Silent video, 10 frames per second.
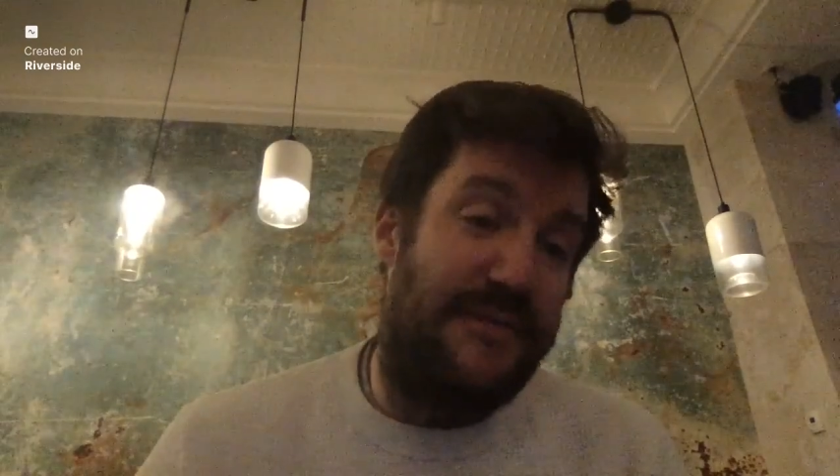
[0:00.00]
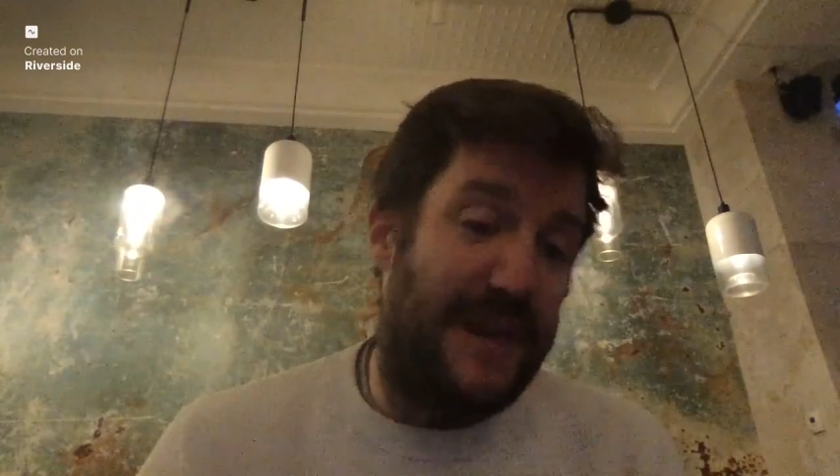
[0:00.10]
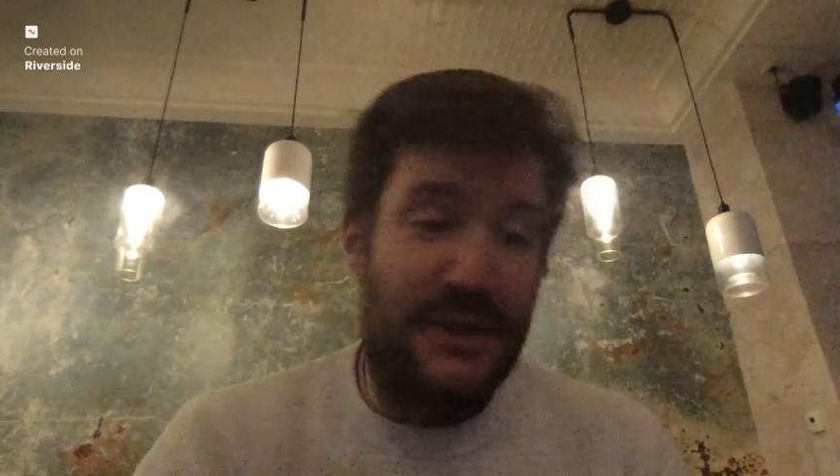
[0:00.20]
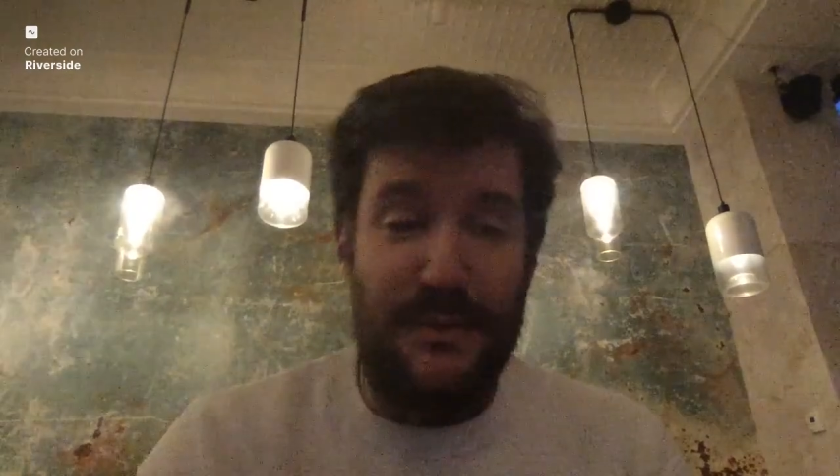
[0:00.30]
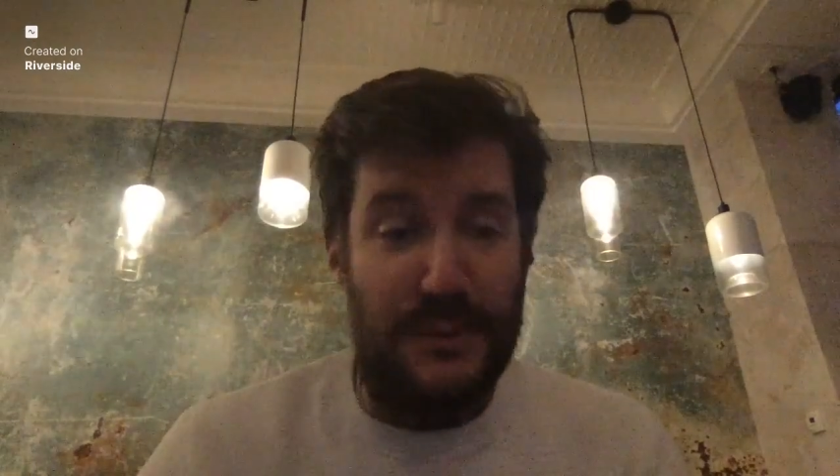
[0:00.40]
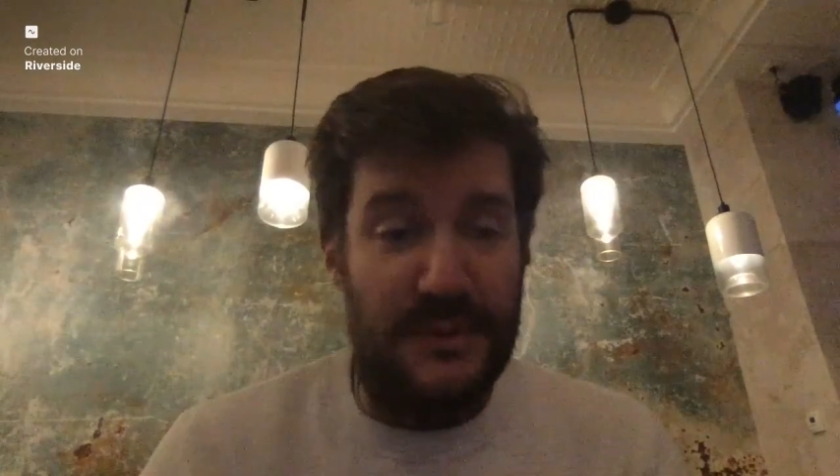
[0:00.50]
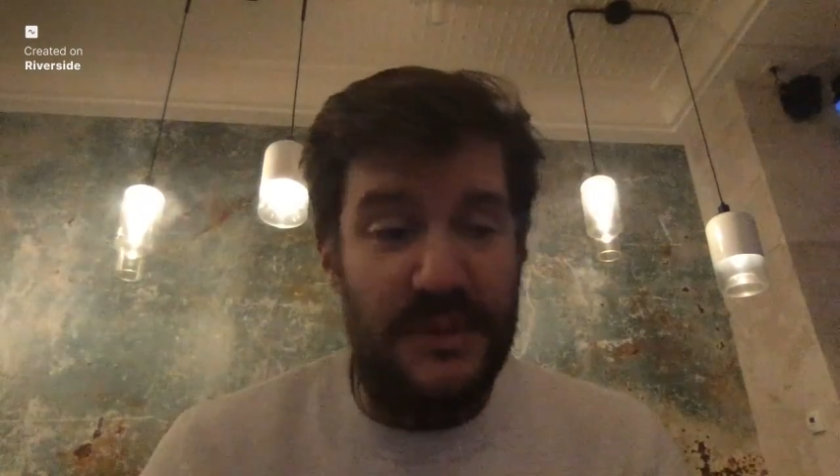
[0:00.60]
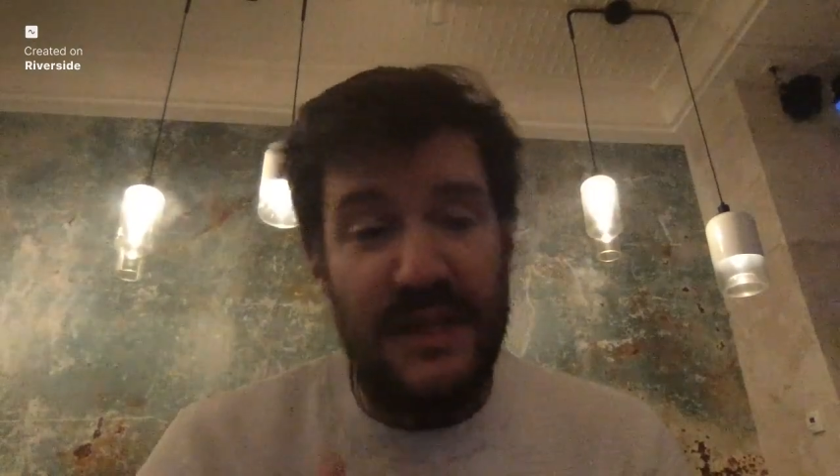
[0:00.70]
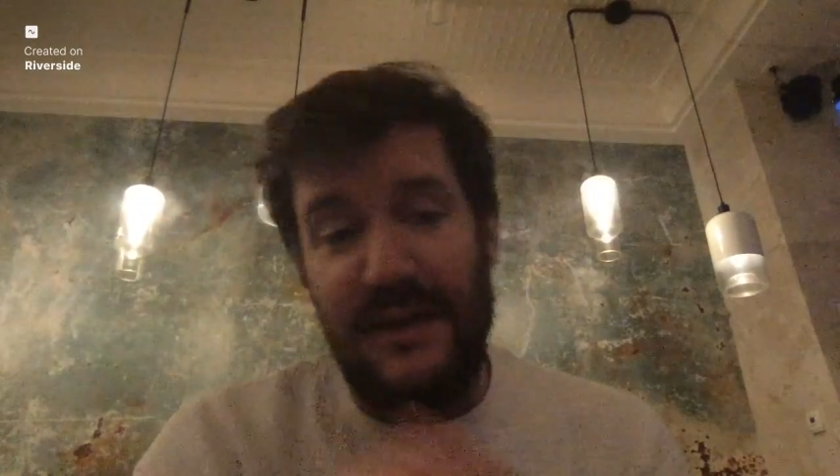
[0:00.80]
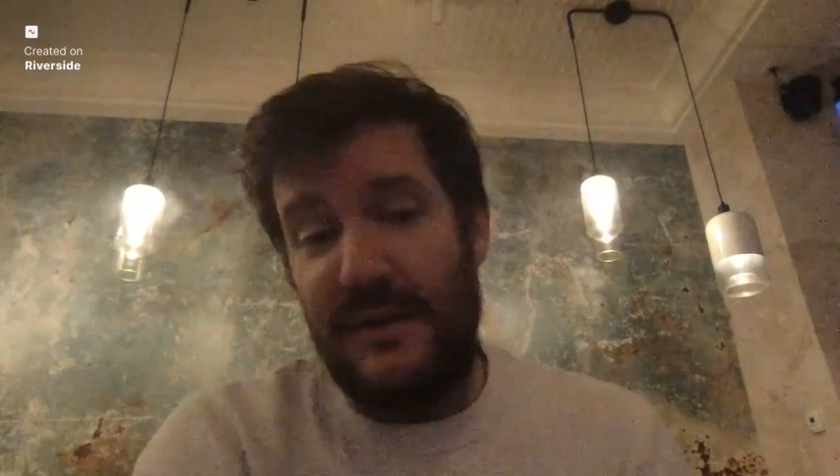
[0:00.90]

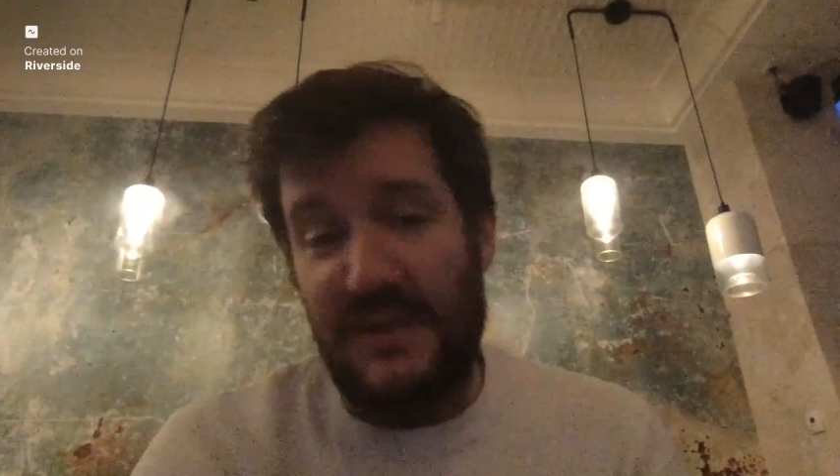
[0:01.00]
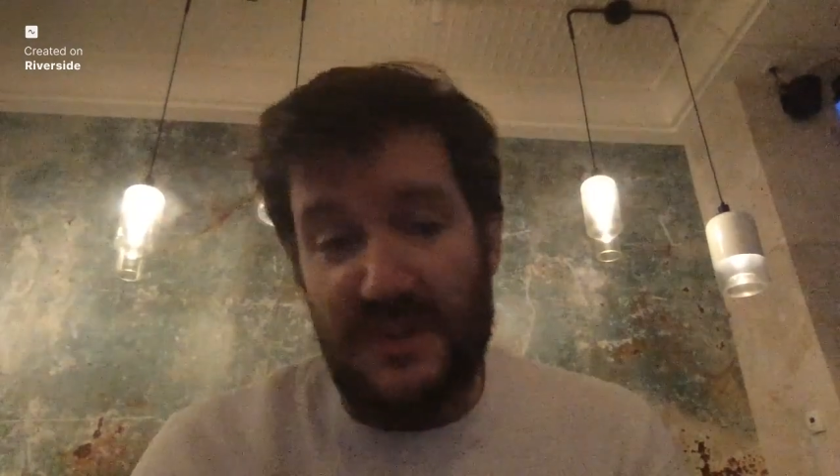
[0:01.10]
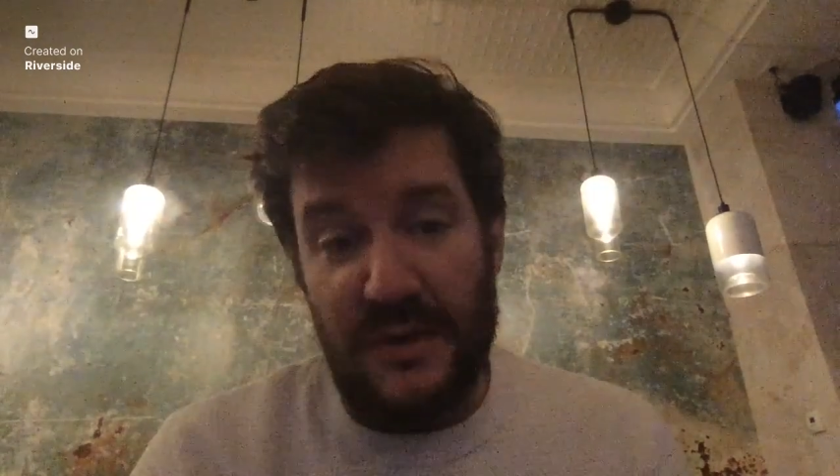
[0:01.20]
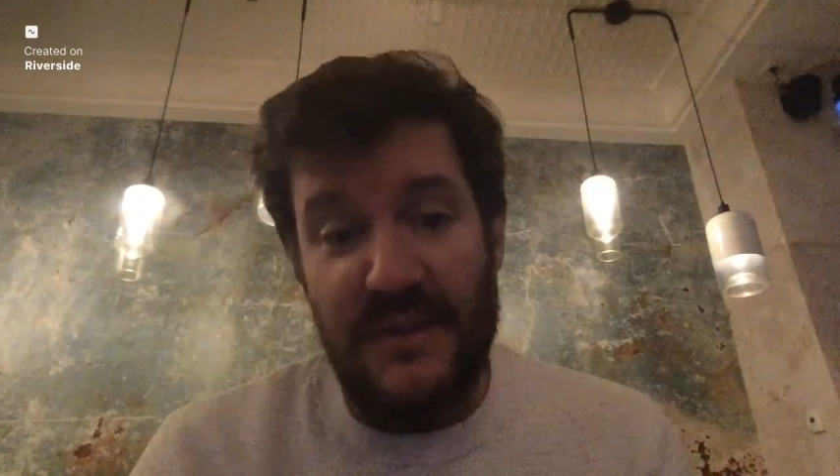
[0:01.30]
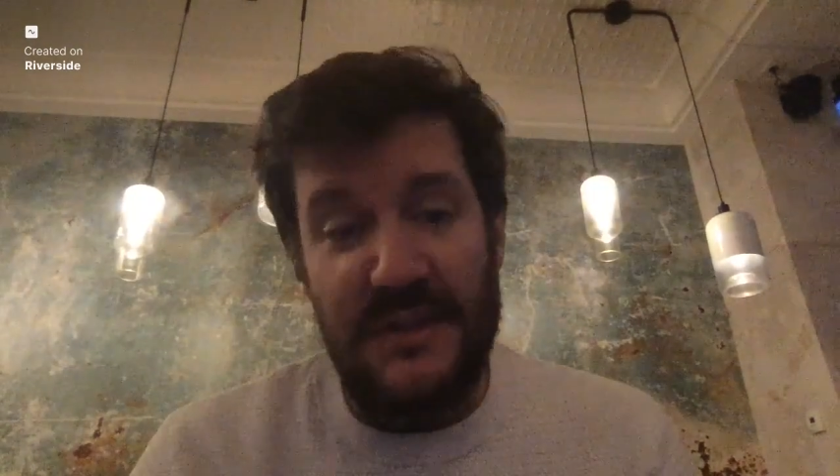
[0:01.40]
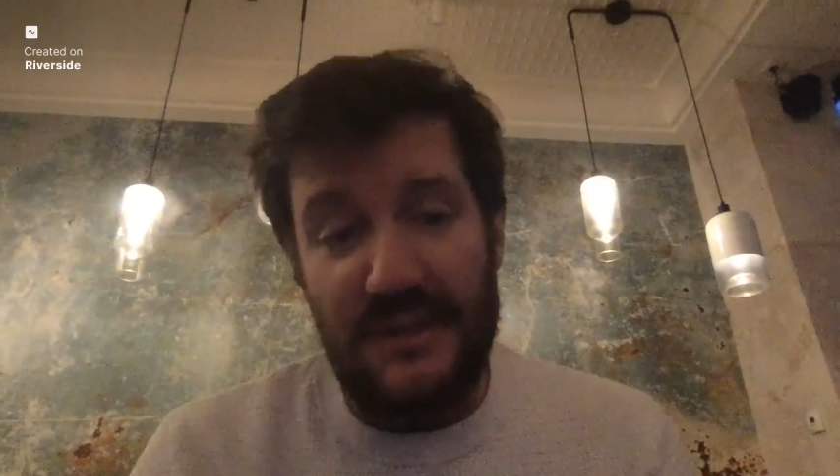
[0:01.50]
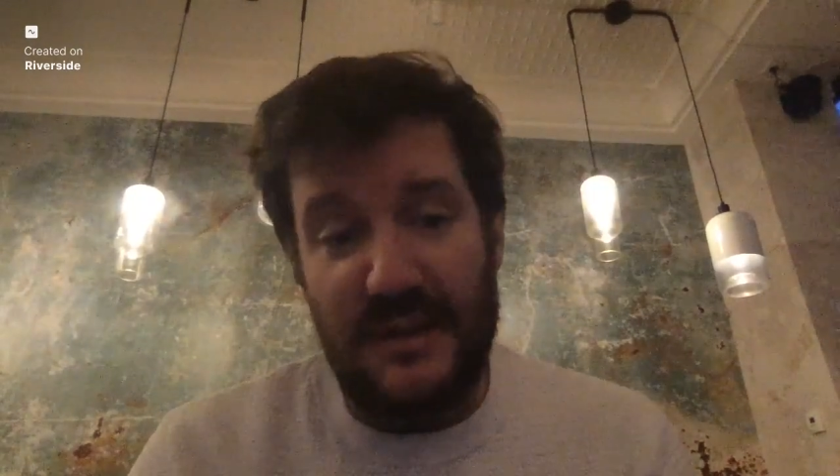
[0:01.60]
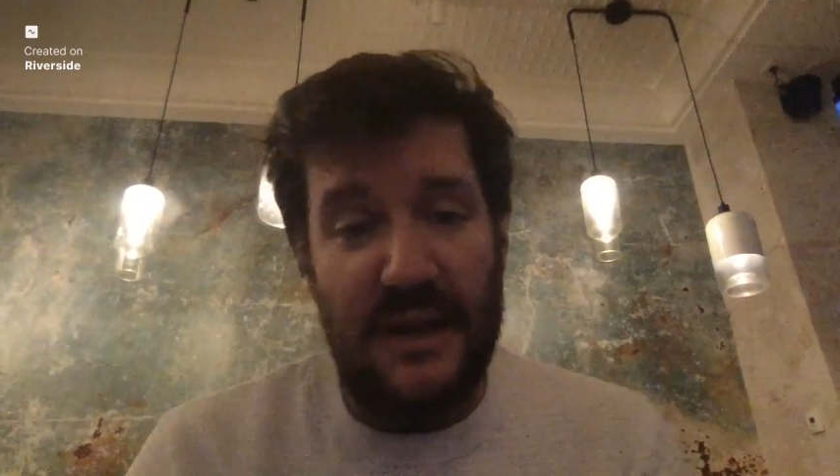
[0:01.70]
vegetables in desserts,